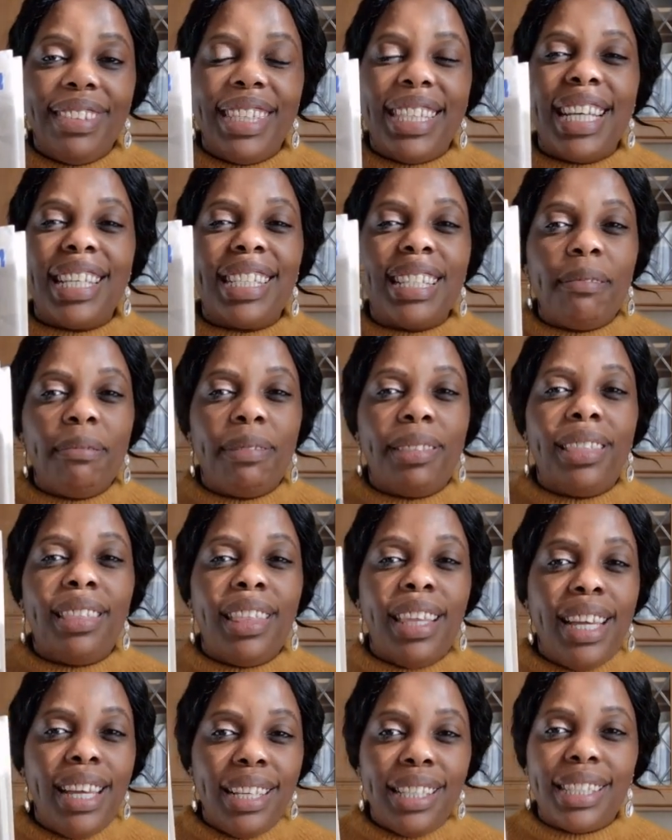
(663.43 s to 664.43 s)
There's some
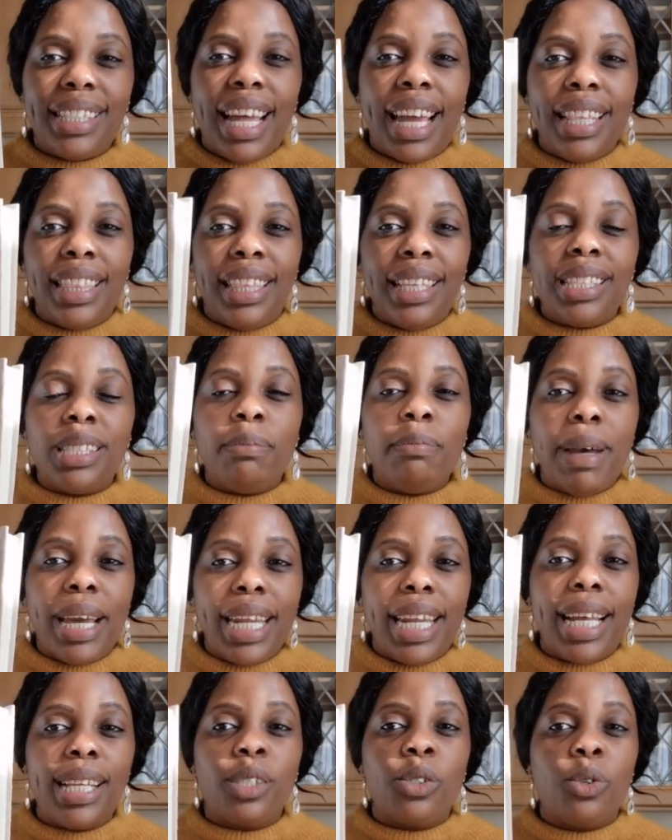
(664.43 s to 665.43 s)
things that this
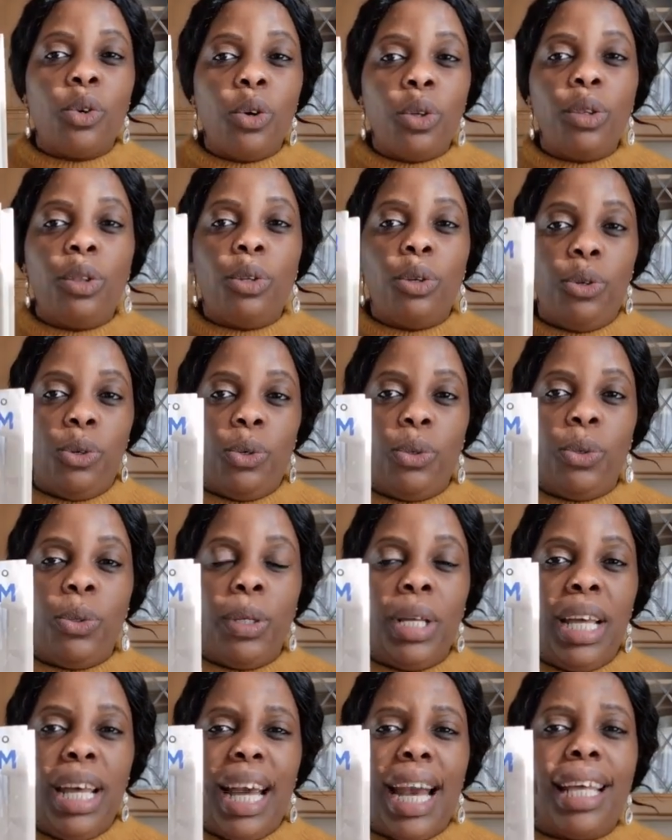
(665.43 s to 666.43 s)
man has gone through.
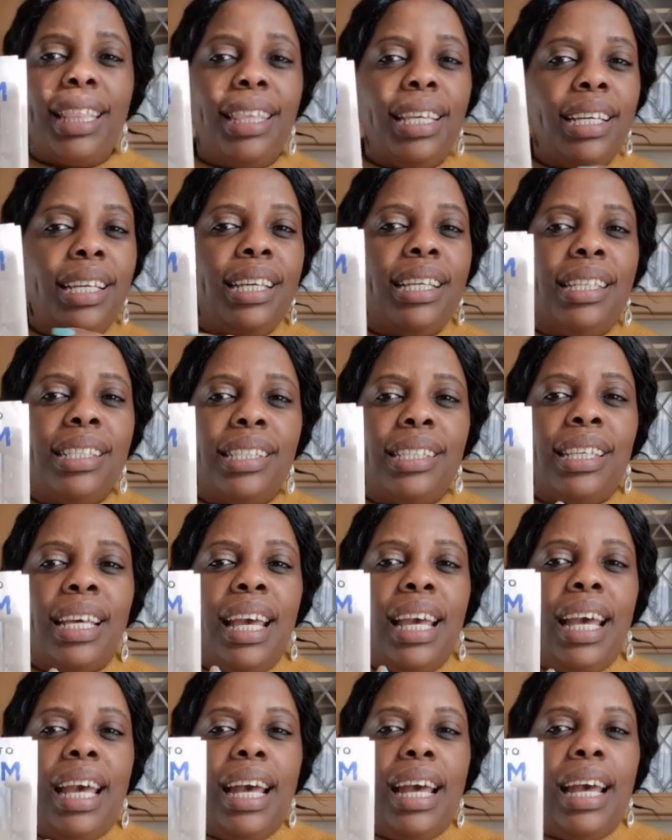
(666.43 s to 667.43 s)
I think he's,
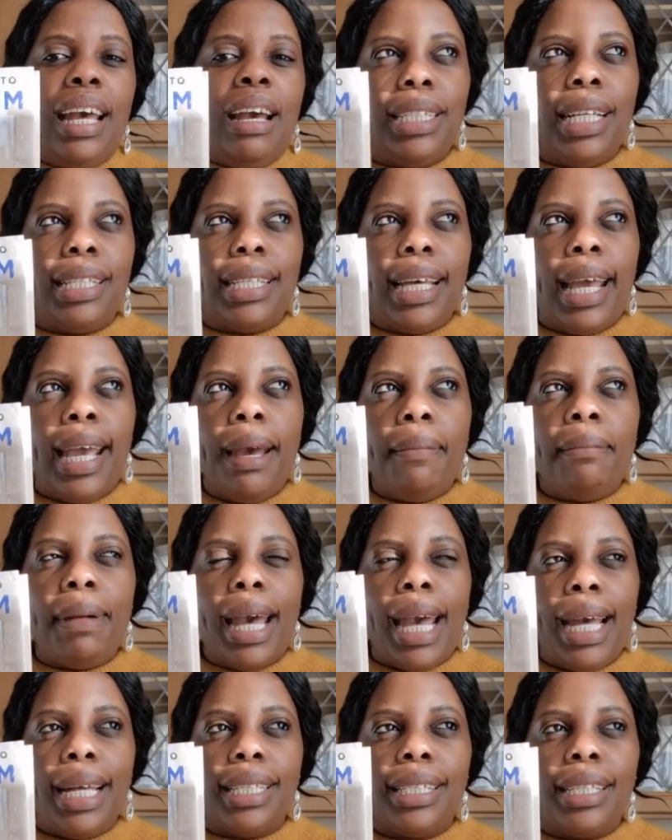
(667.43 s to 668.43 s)
that I am
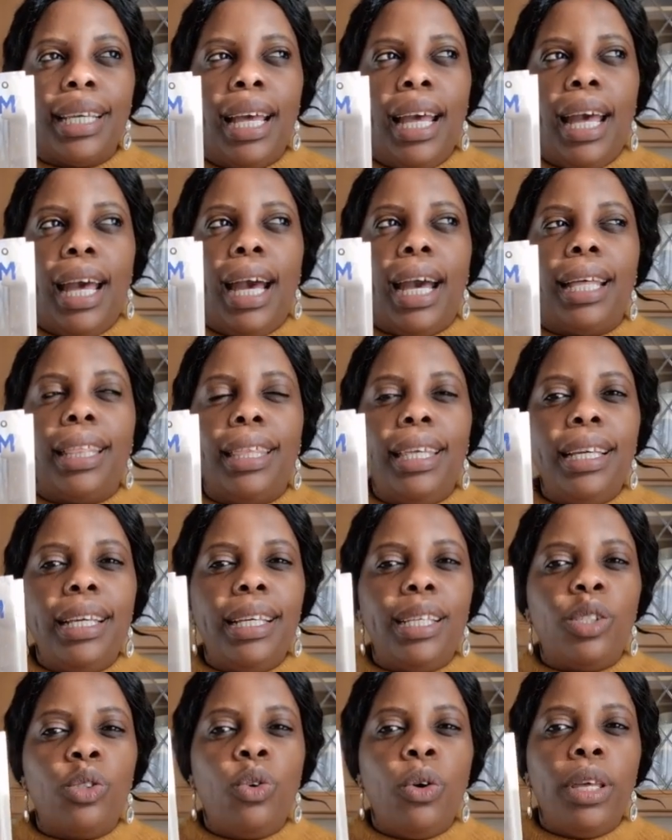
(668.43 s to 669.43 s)
at, I think
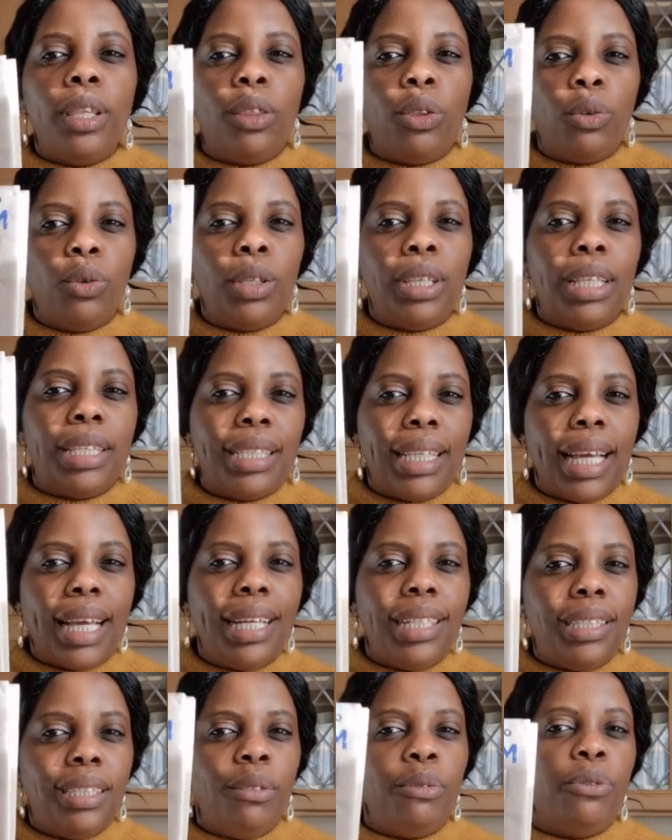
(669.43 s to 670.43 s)
he's going through the
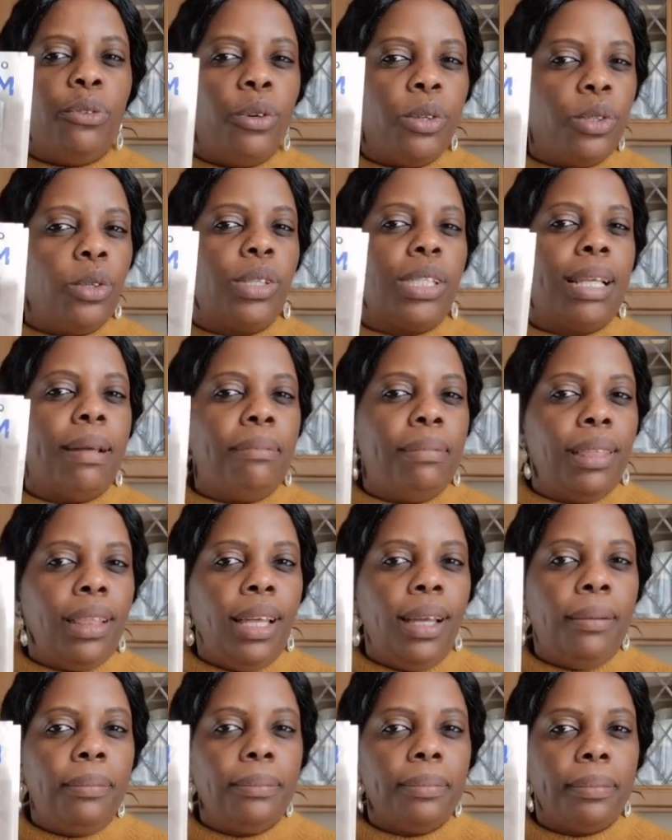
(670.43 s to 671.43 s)
second divorce or
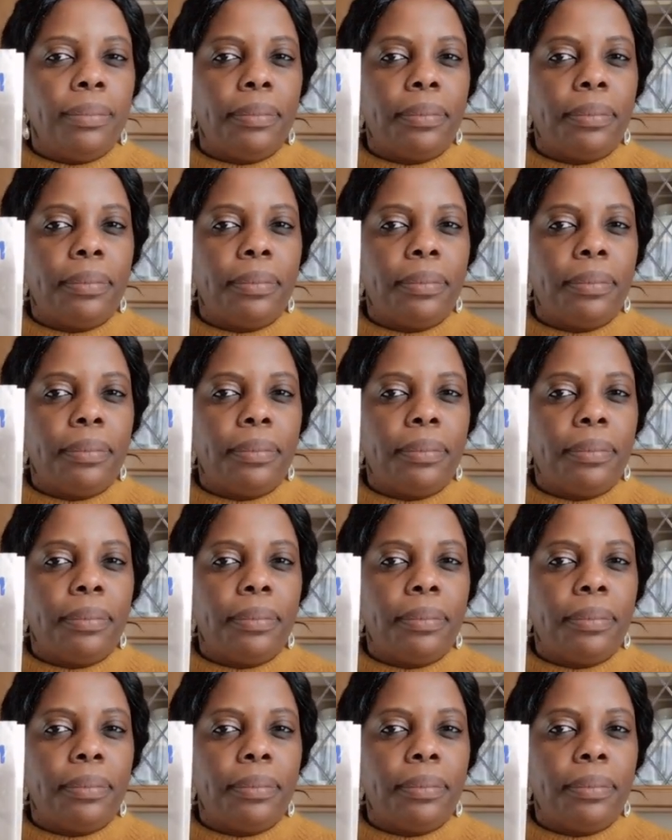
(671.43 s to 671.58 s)
something.